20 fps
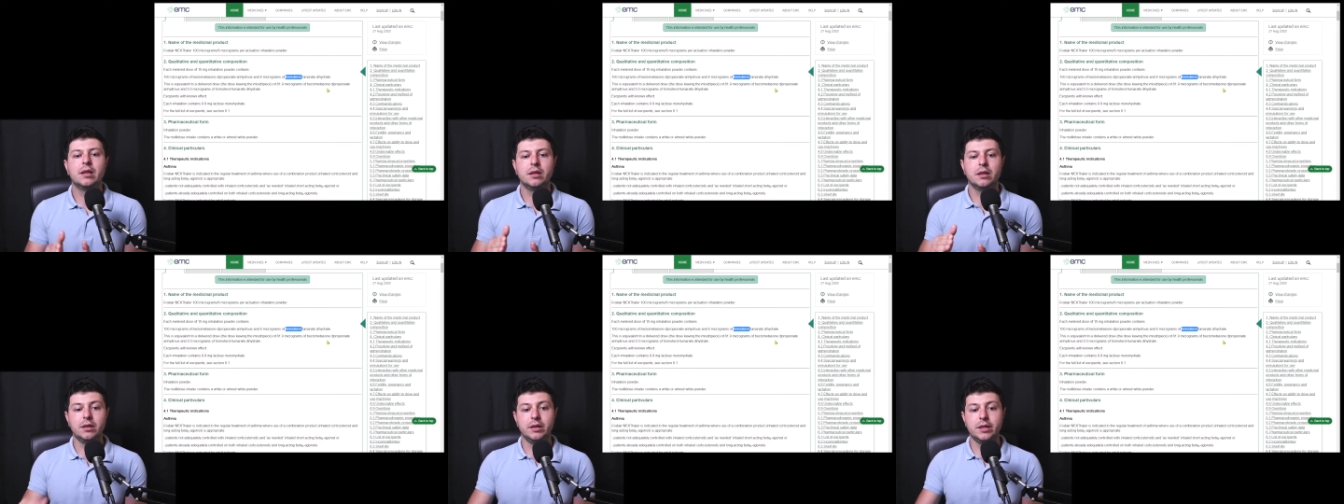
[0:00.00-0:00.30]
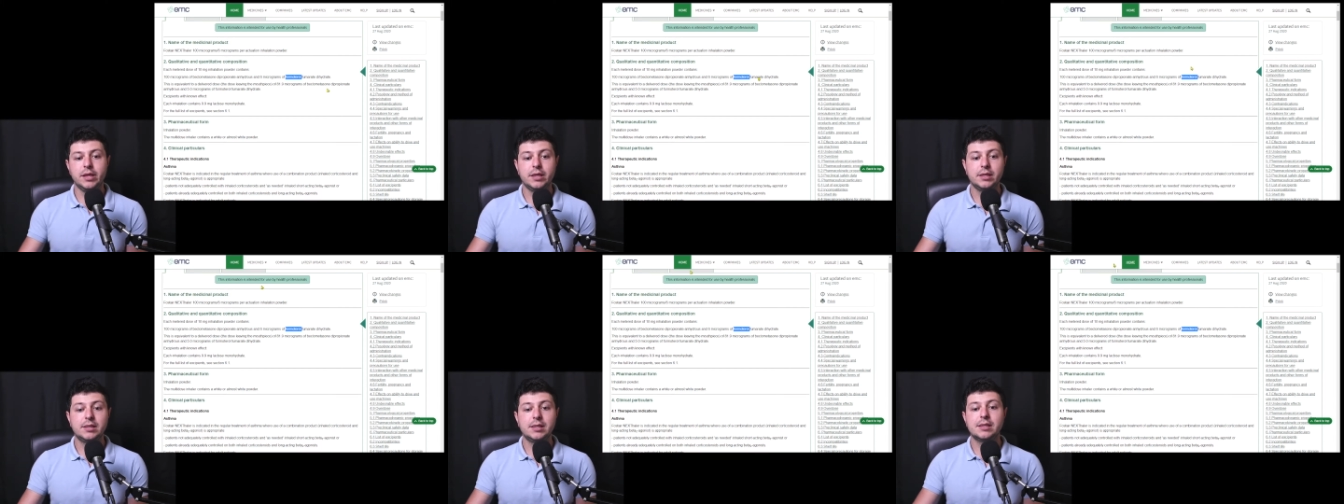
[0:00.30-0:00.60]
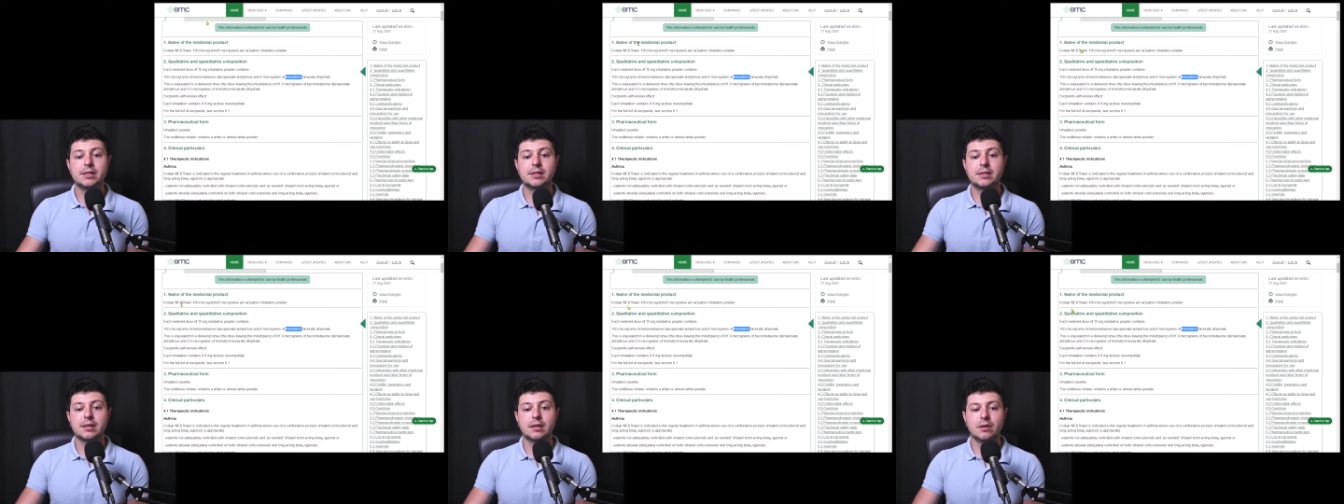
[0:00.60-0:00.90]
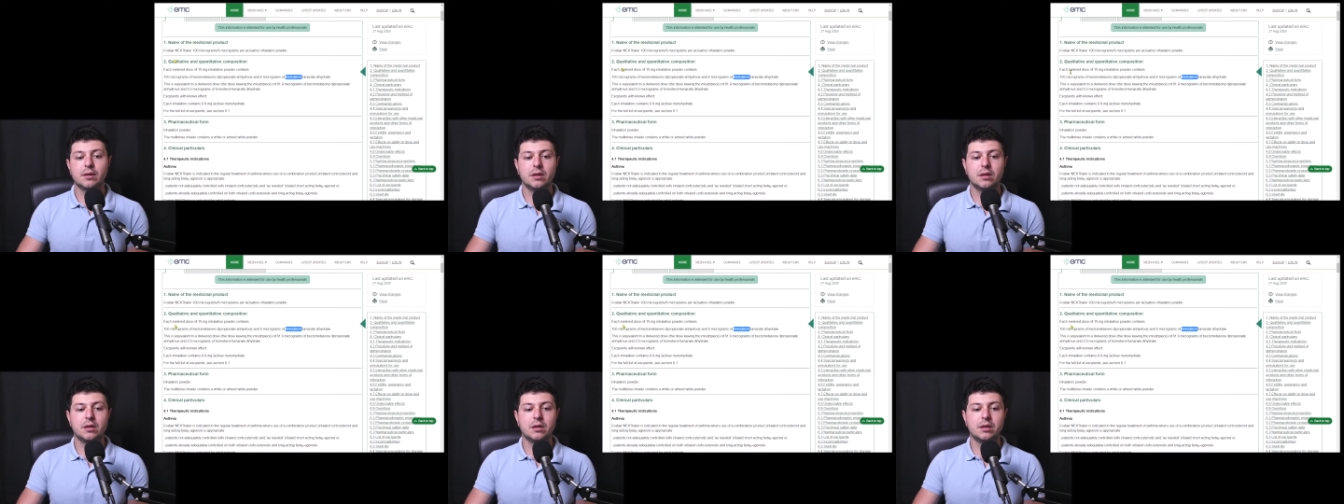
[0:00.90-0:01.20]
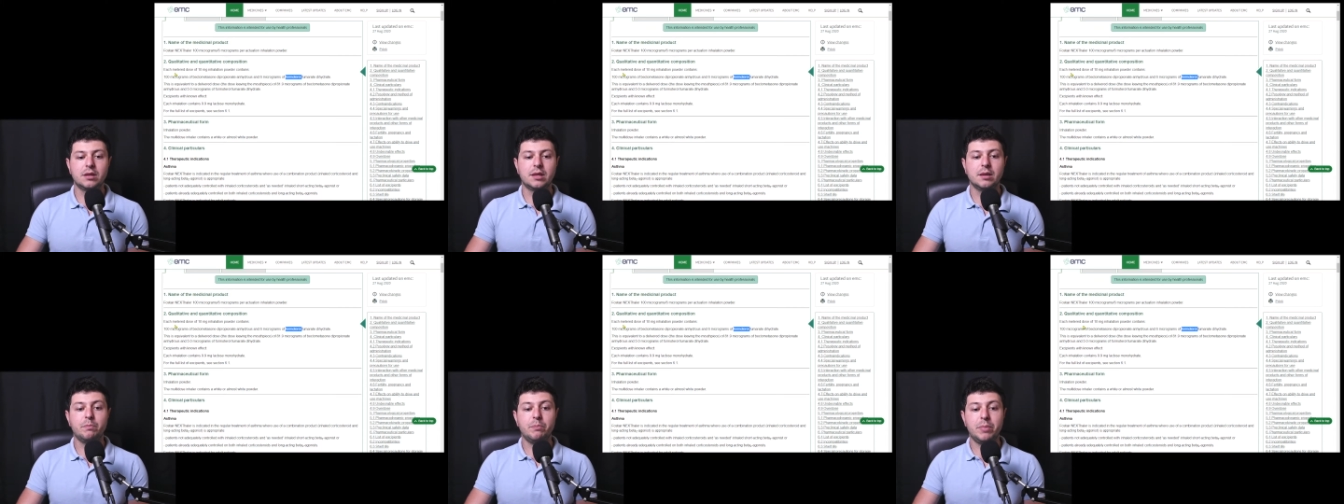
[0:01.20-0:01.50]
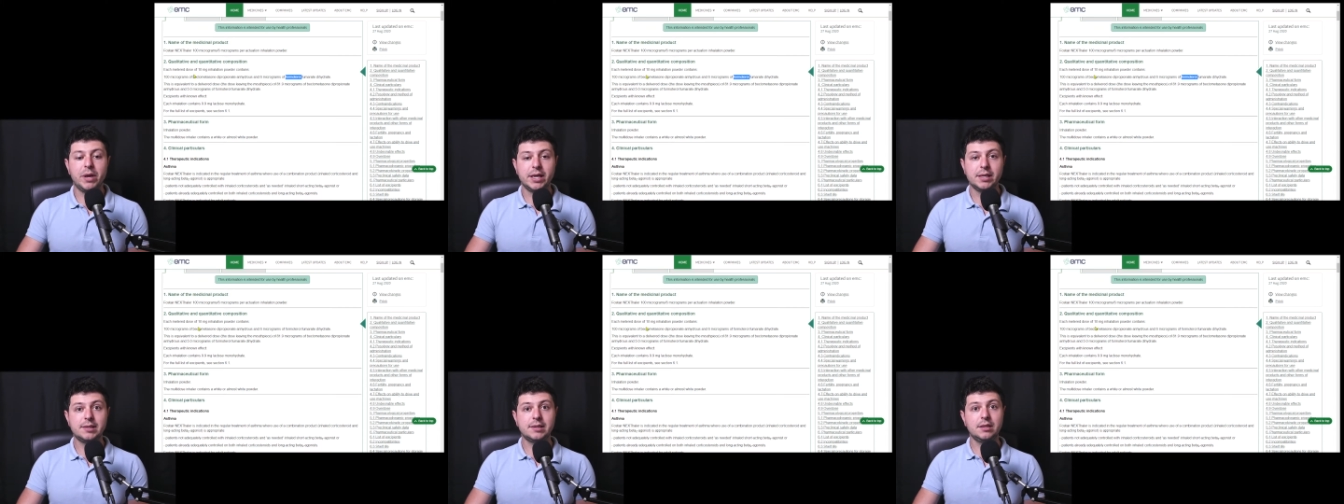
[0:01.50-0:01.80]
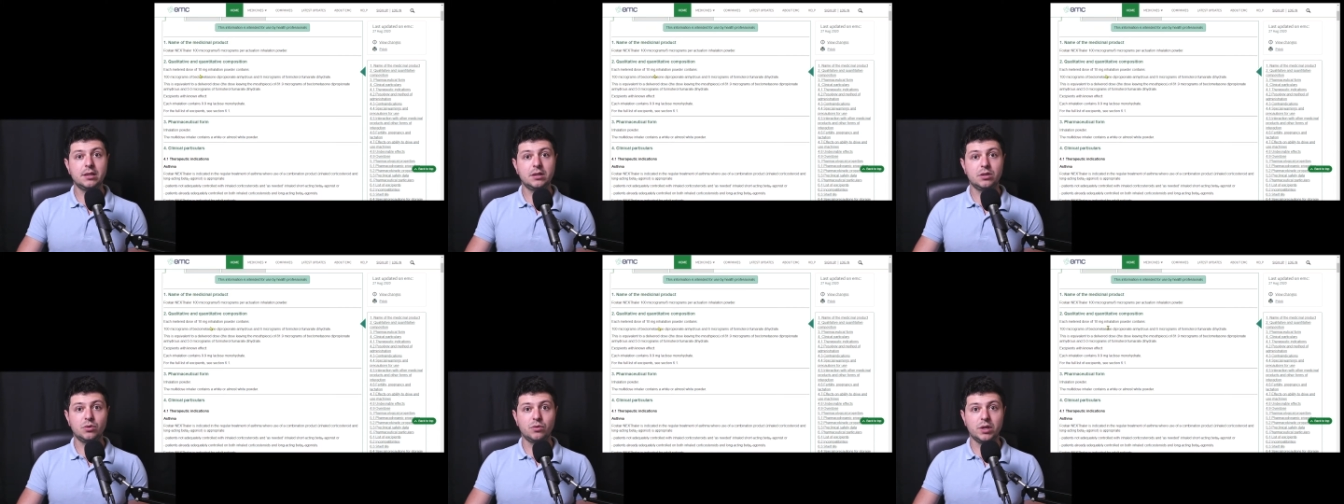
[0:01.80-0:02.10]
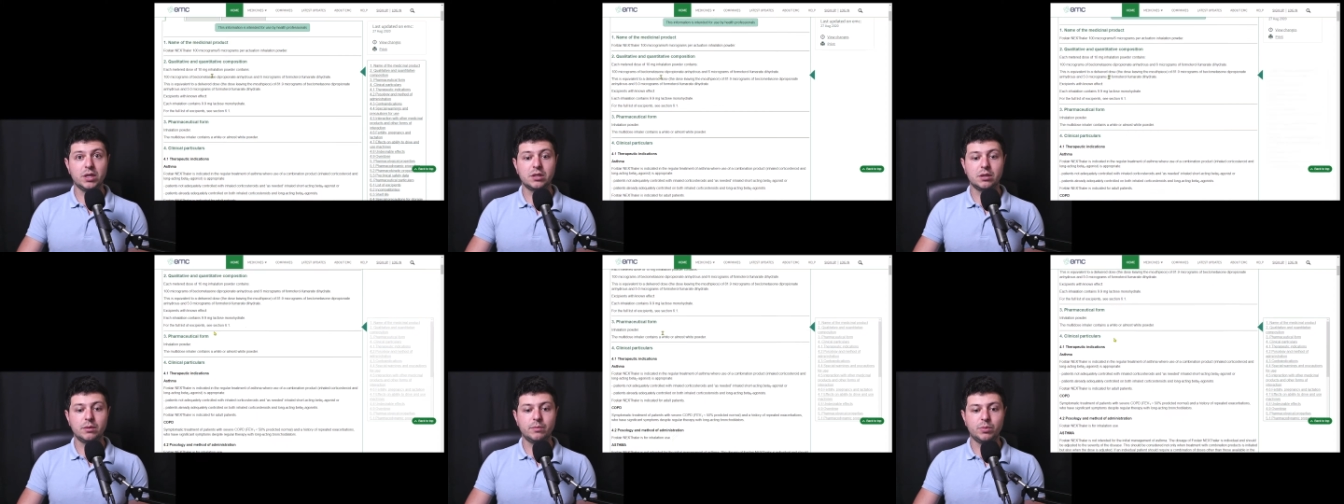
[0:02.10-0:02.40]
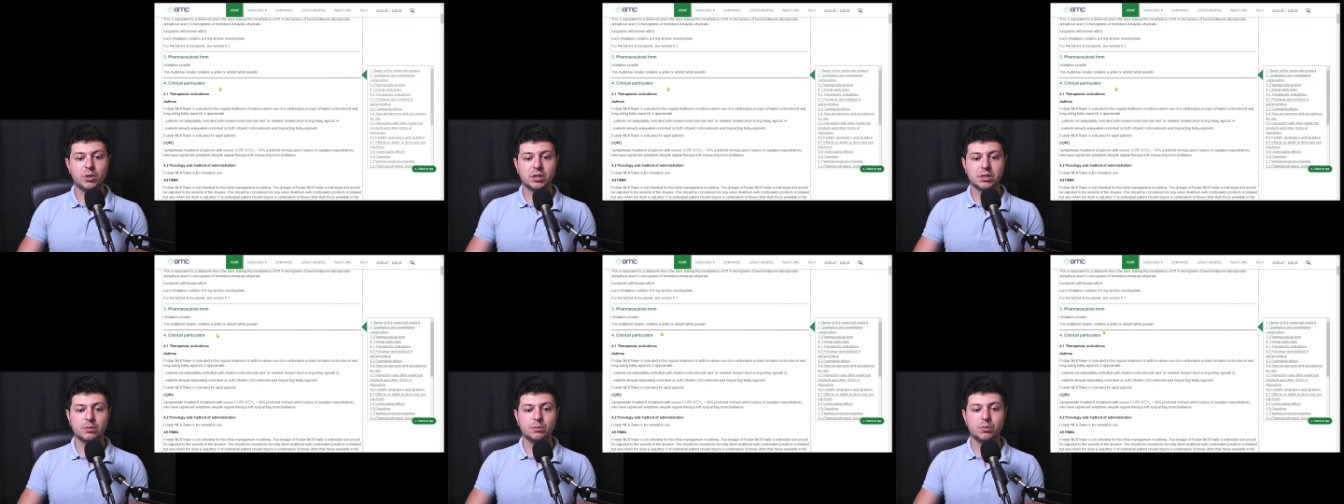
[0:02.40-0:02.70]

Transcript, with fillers: This is the best situation possible.